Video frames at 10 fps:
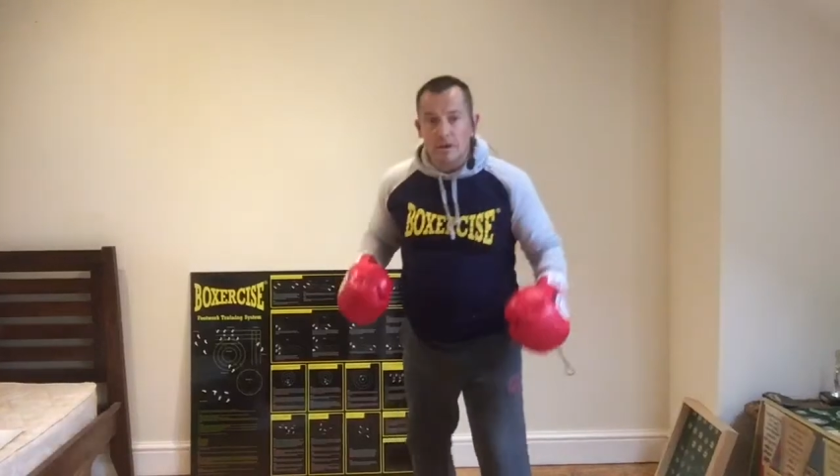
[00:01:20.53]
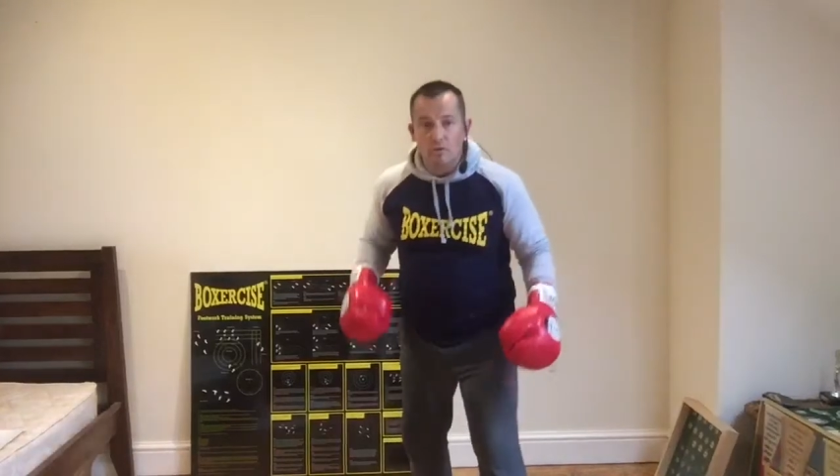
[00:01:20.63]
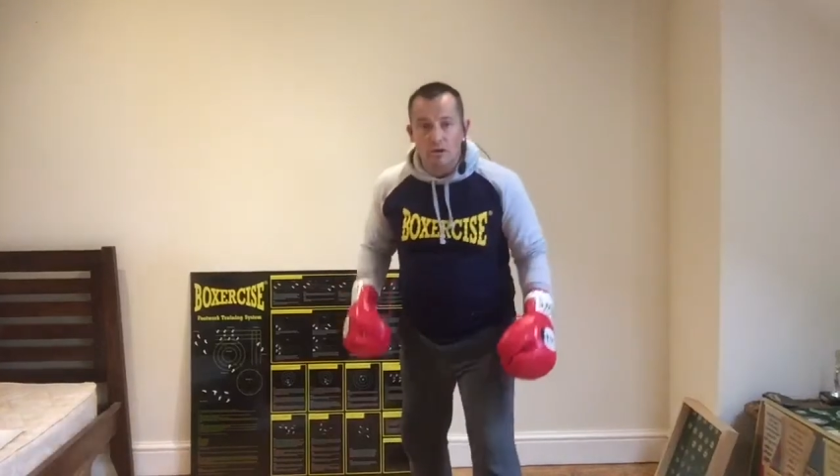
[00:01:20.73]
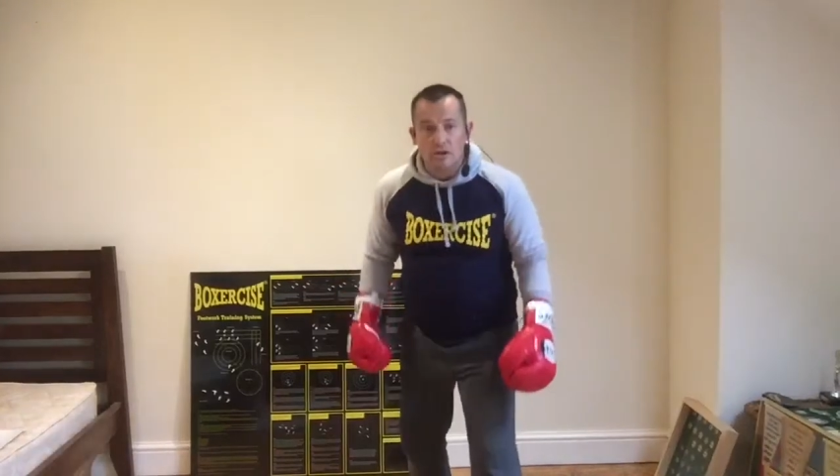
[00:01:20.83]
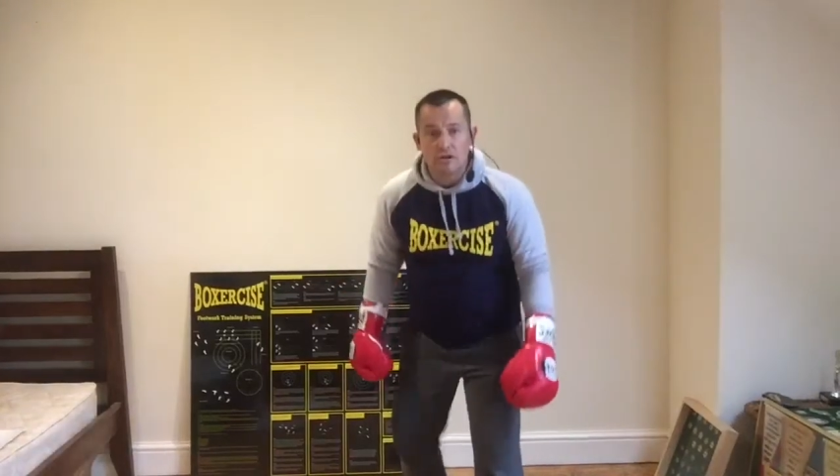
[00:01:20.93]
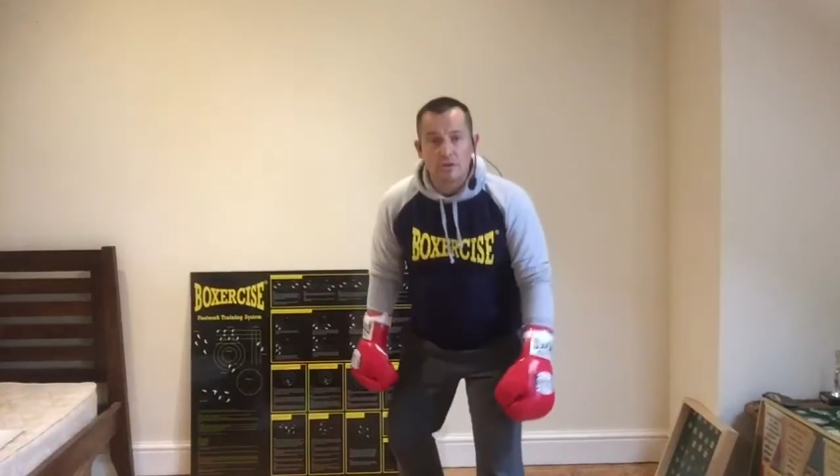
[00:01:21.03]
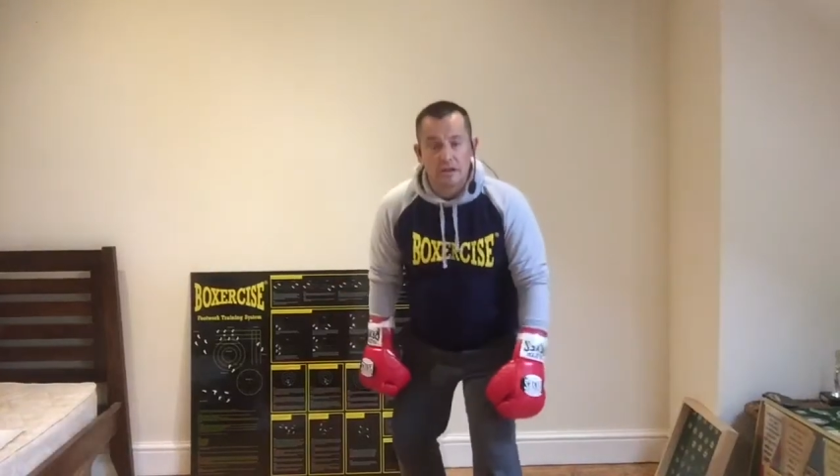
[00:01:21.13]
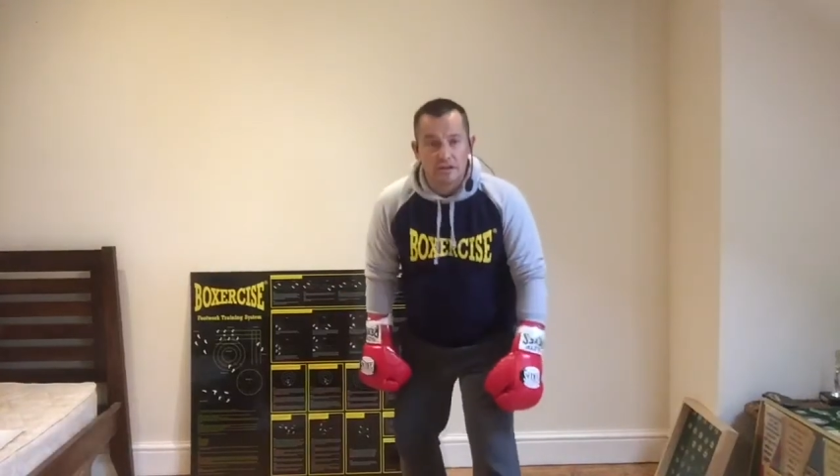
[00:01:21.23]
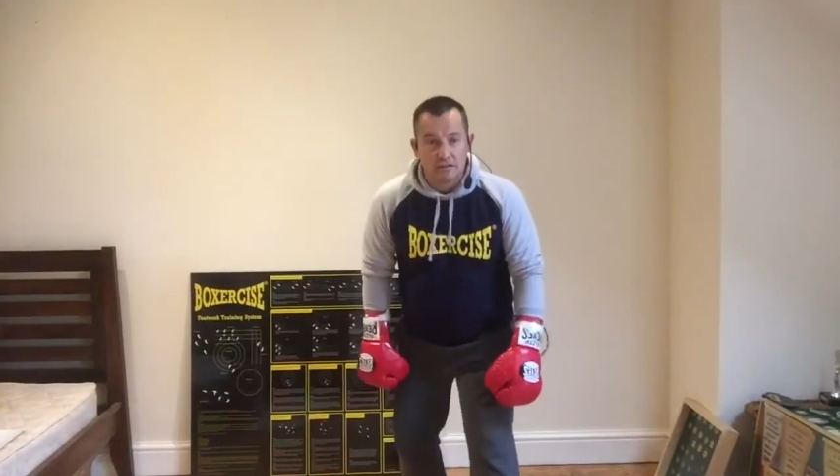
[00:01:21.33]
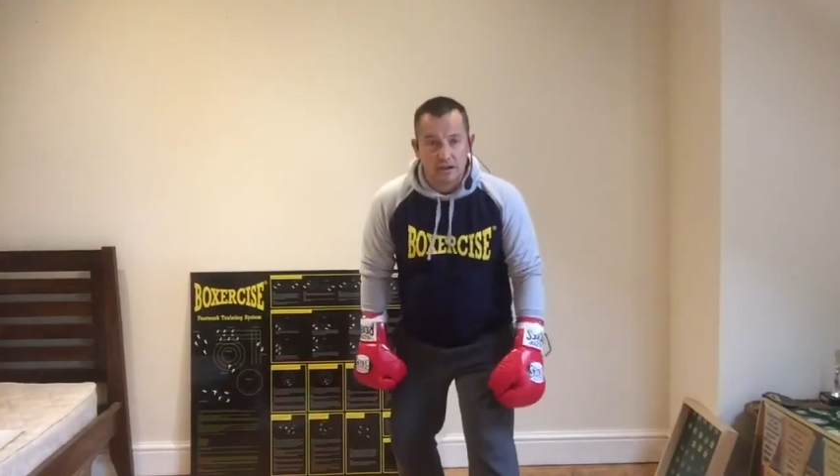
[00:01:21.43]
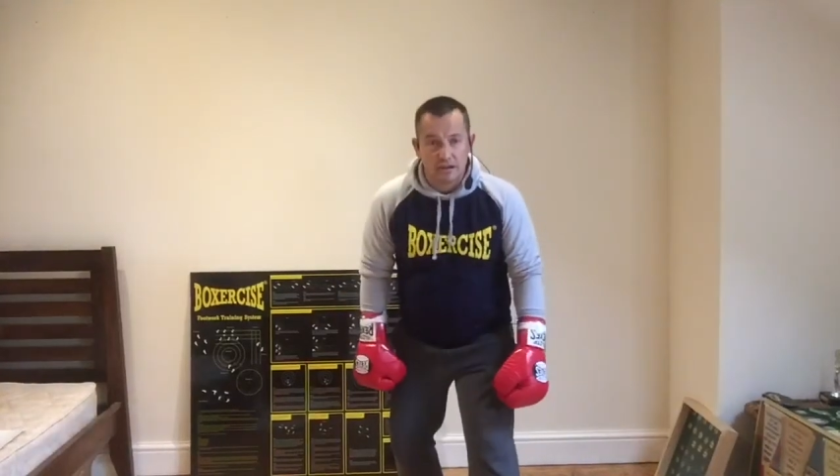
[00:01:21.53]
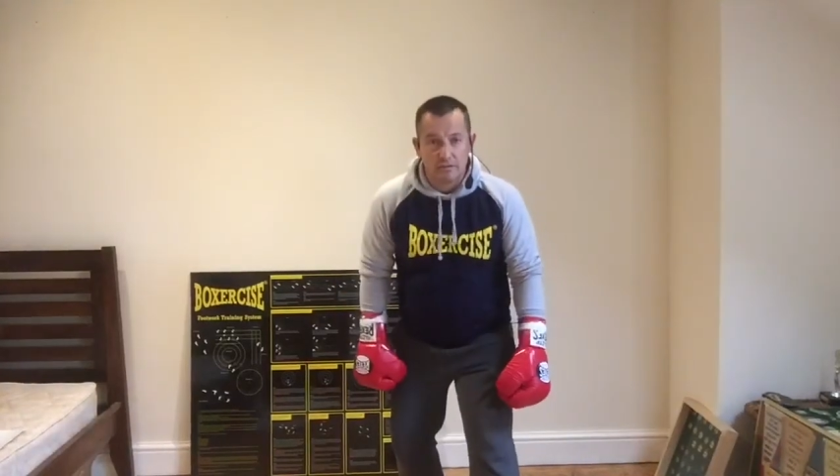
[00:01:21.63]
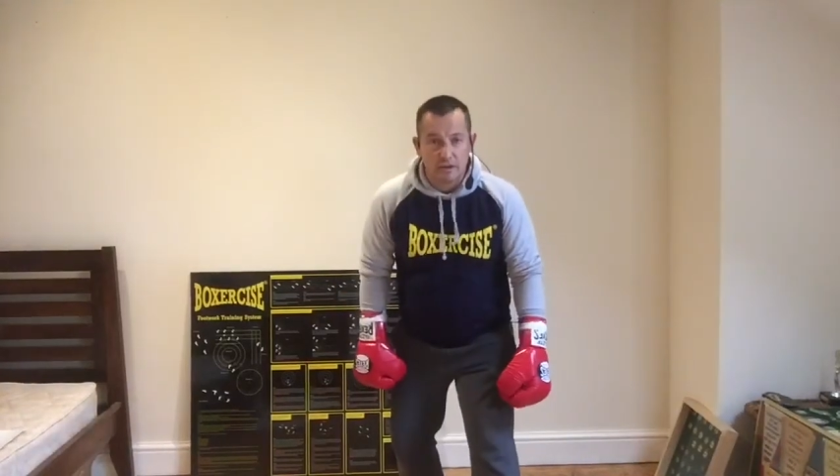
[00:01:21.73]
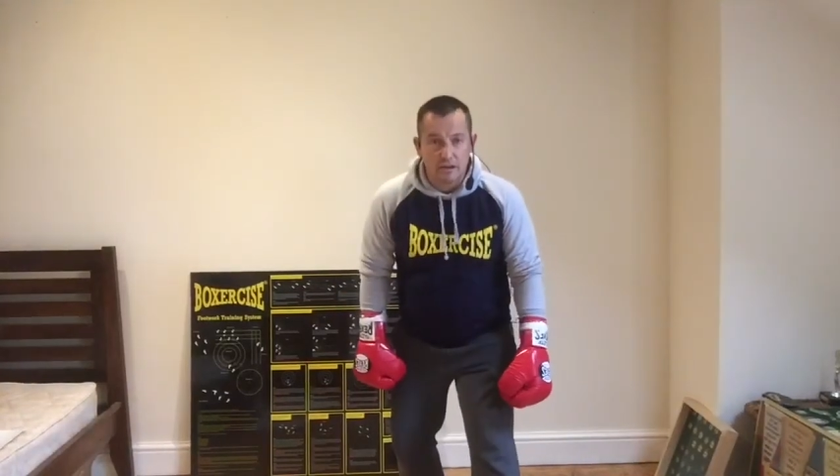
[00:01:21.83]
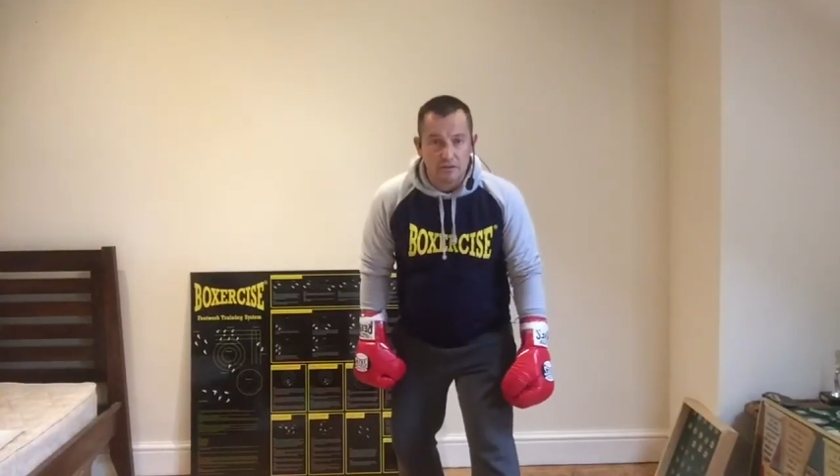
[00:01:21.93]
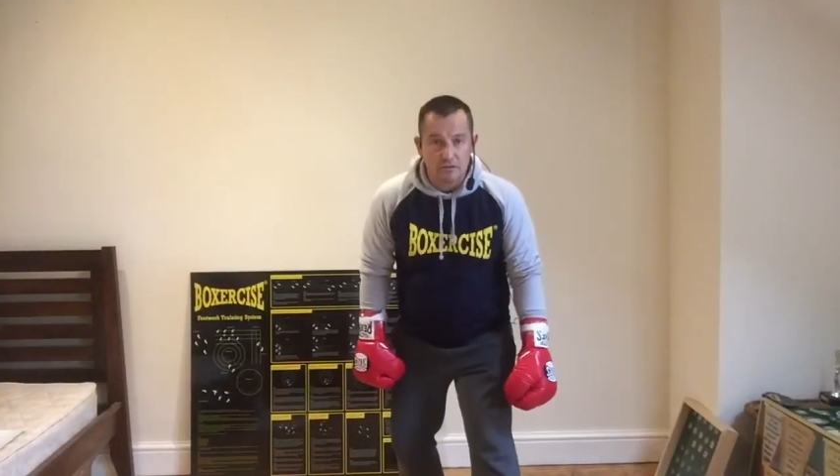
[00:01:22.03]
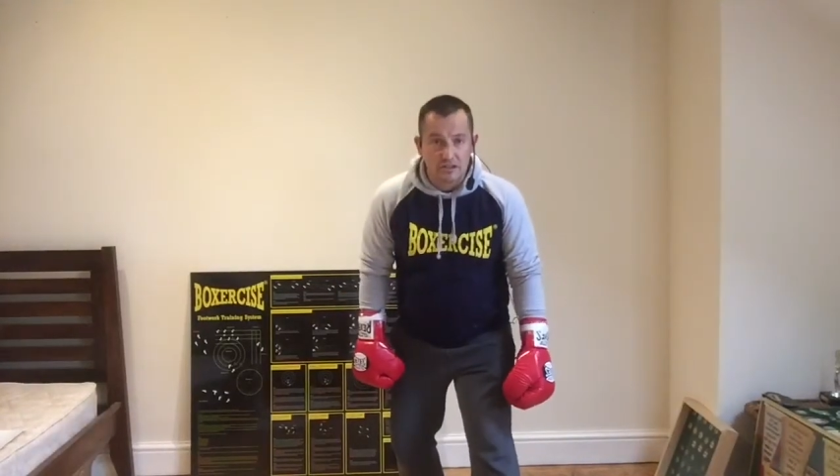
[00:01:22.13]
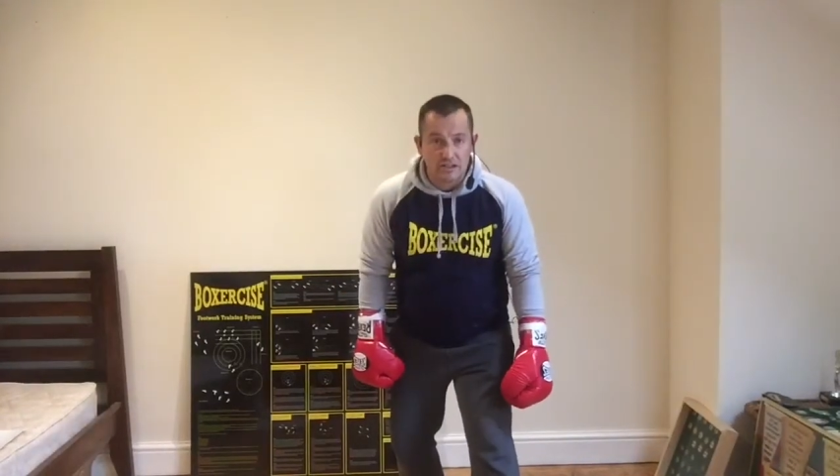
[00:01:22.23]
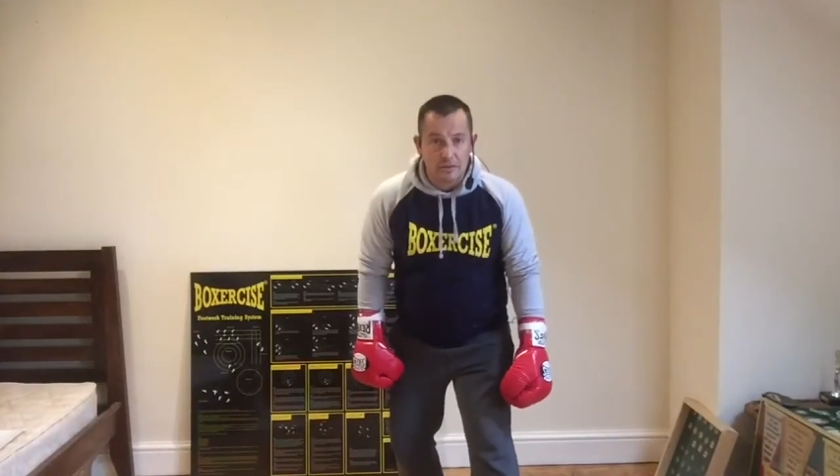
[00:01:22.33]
What you're doing is you're actually, when you're doing a slip,